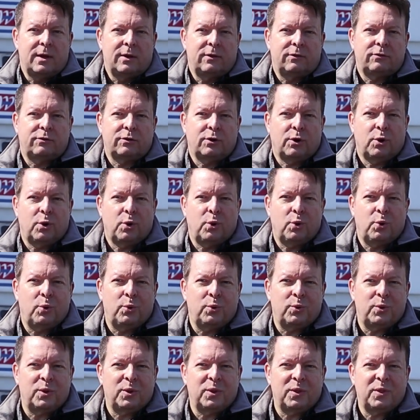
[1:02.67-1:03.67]

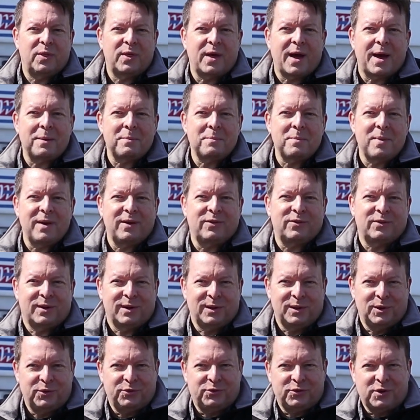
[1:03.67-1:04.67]
So that makes it a
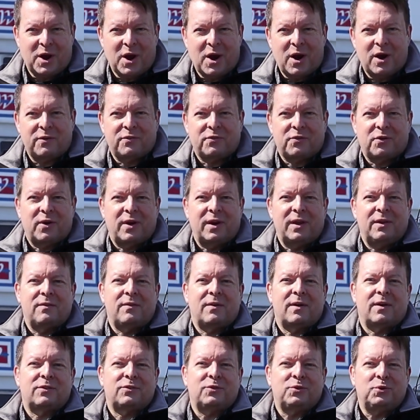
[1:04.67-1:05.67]
little scary for any of
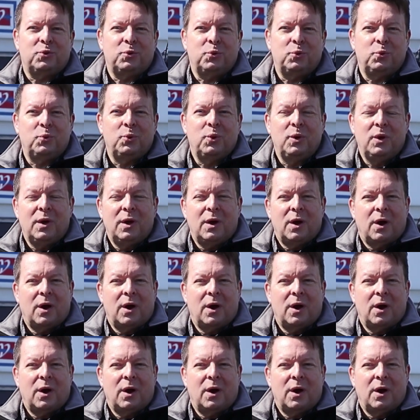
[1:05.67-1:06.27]
us who